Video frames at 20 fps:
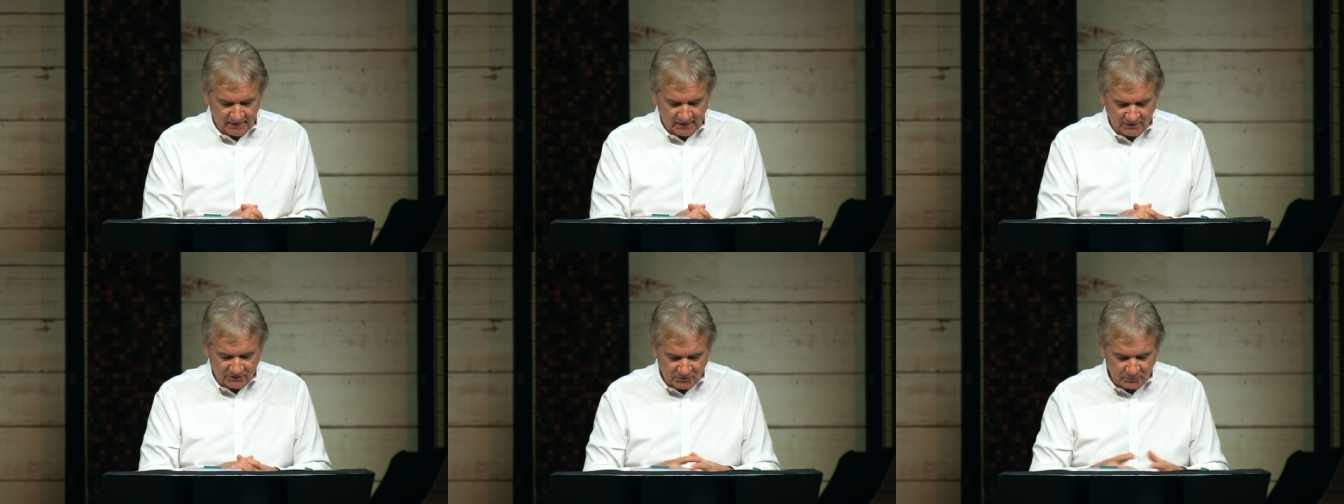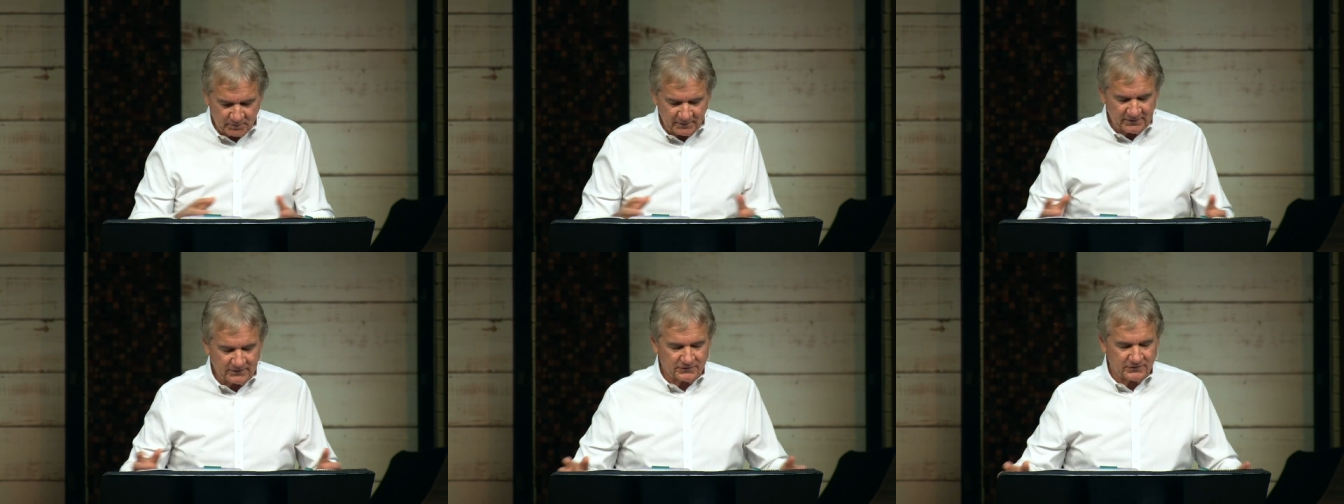It
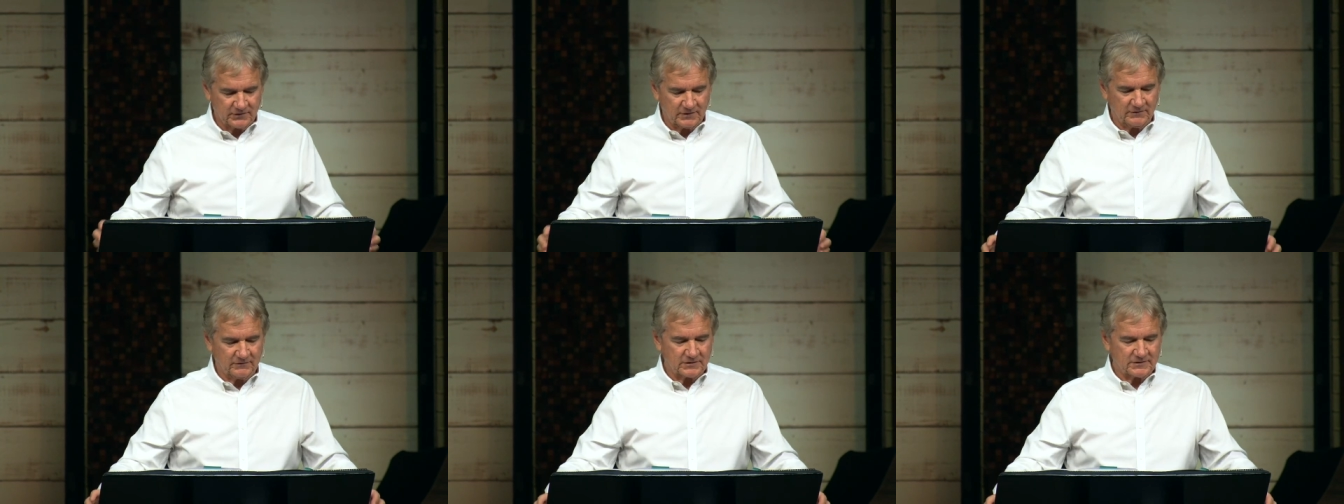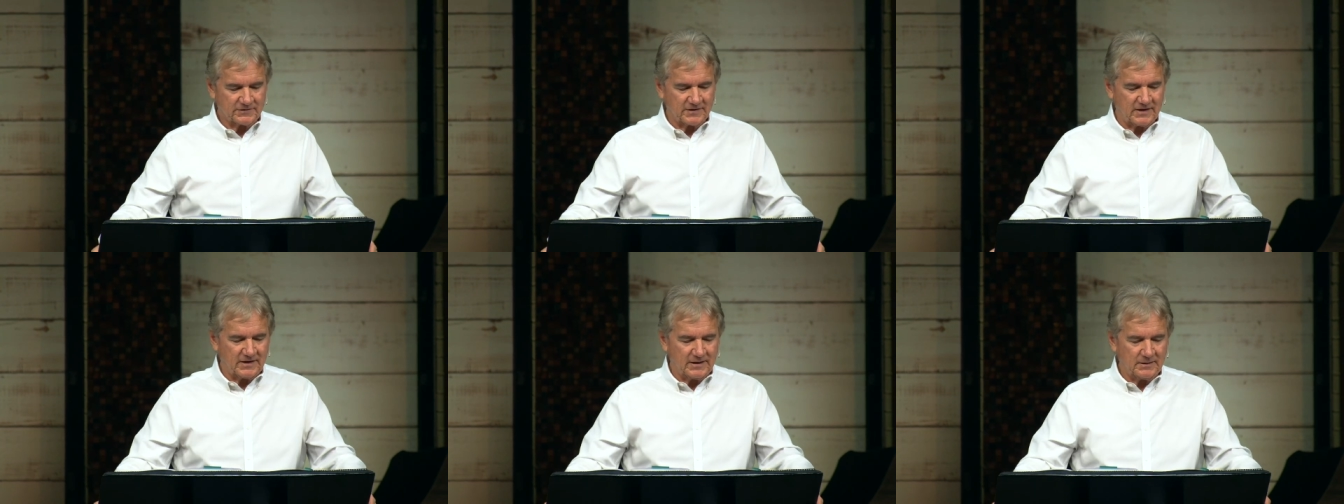speaks of a
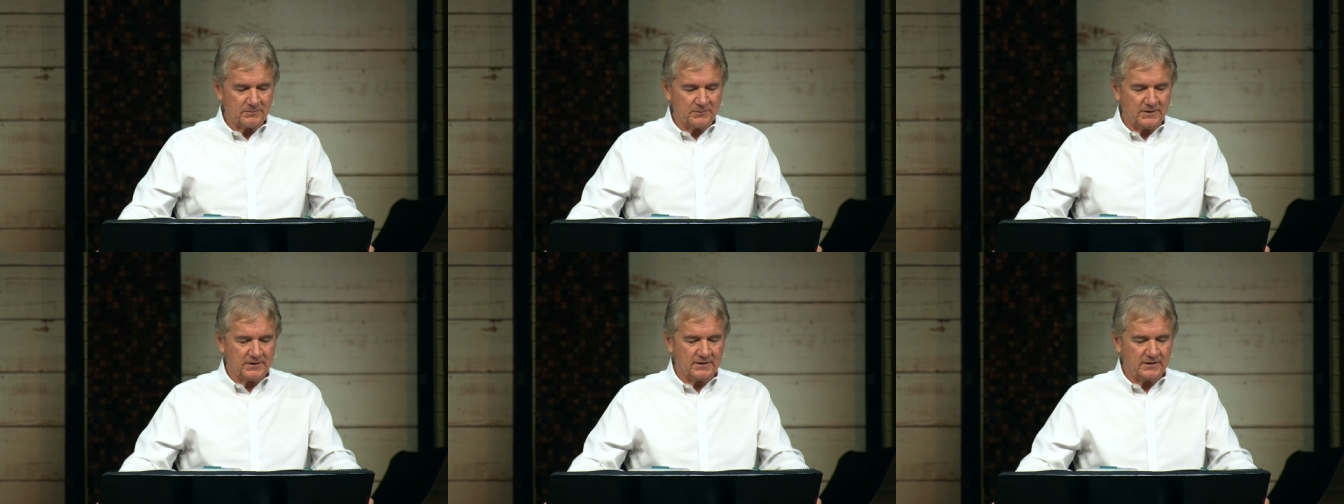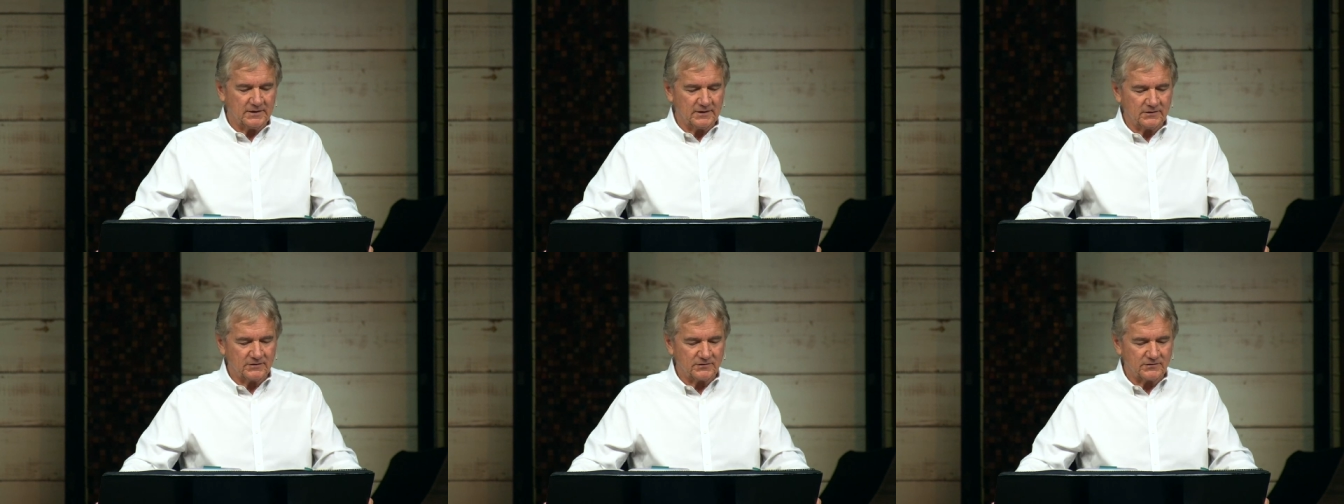time
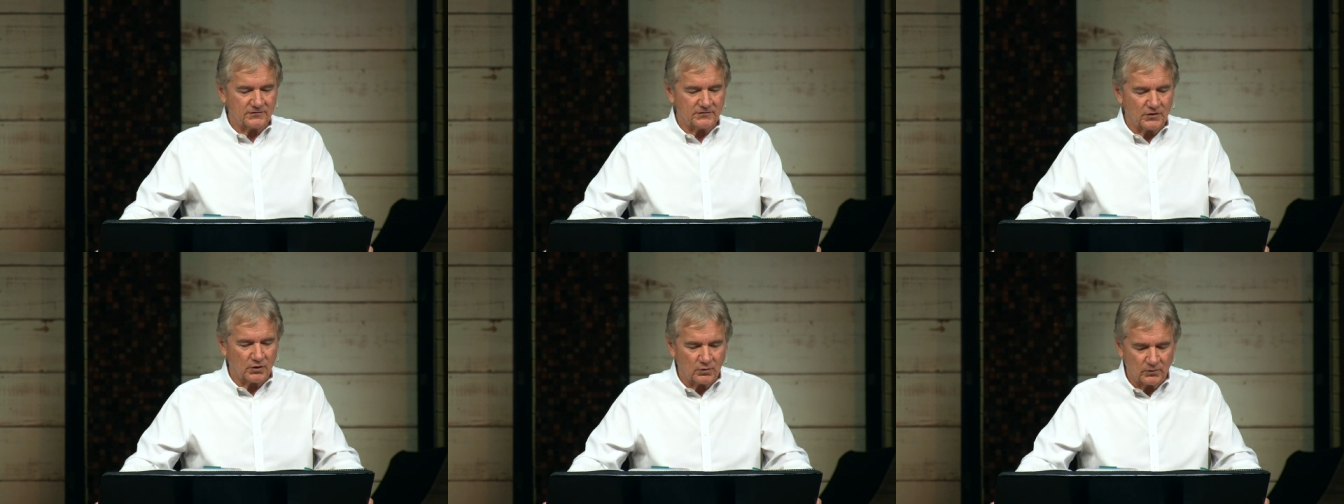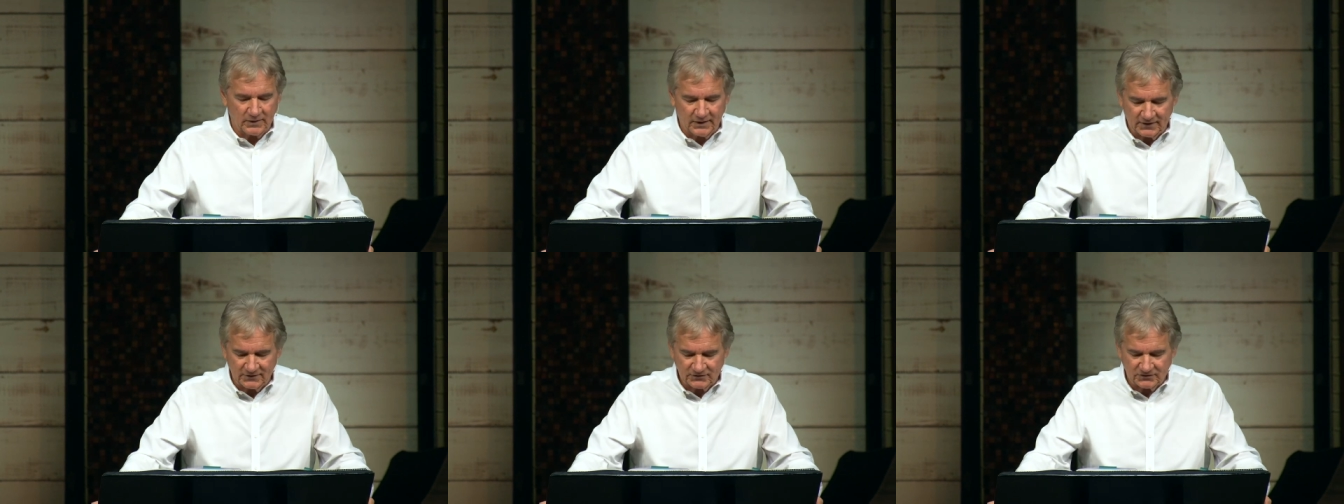that is
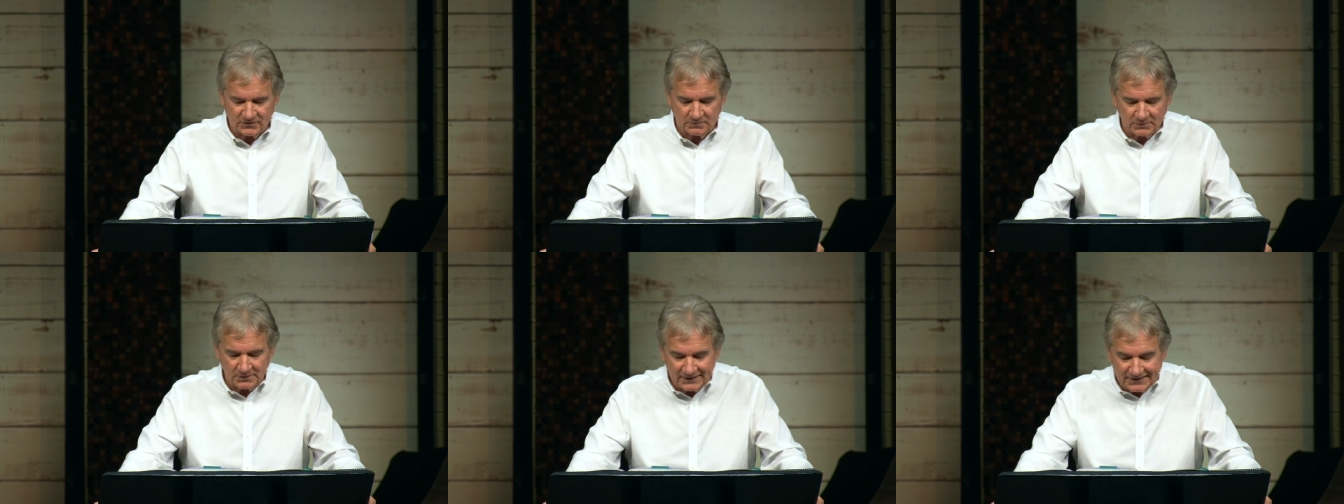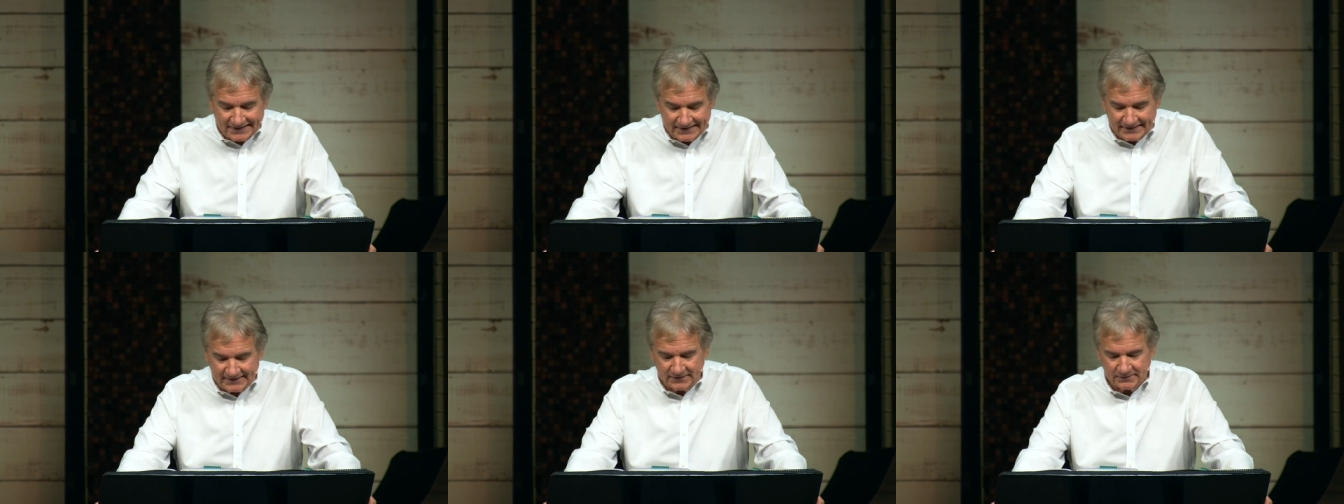known as the
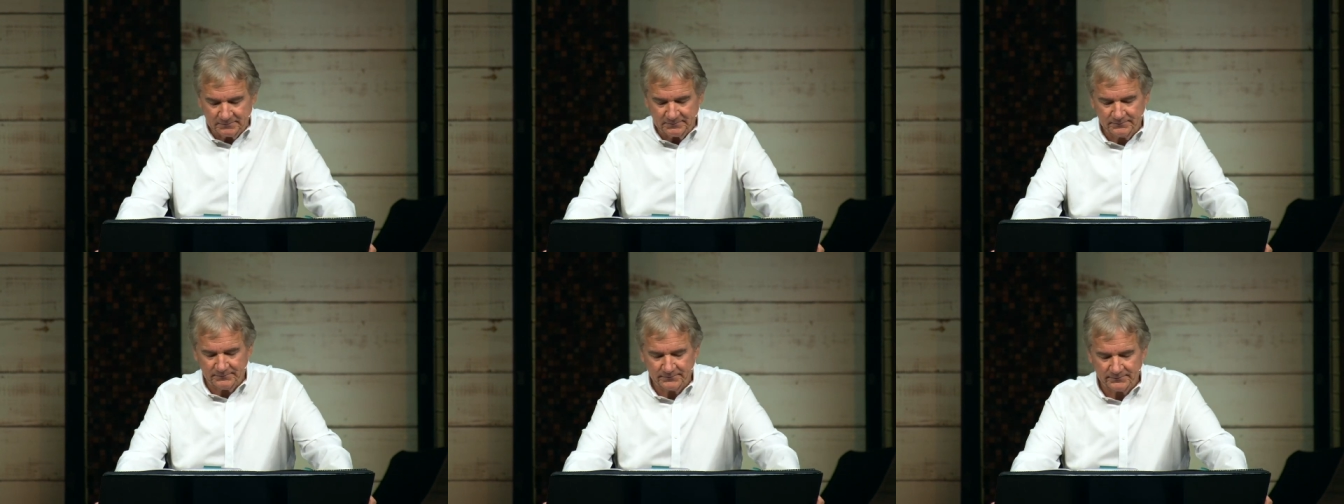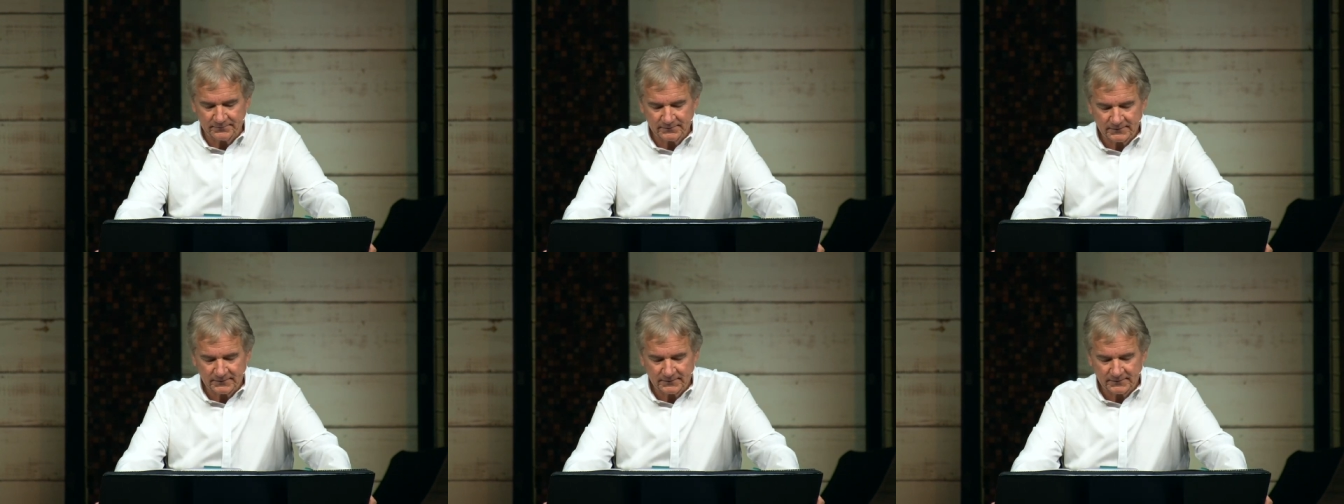millennium,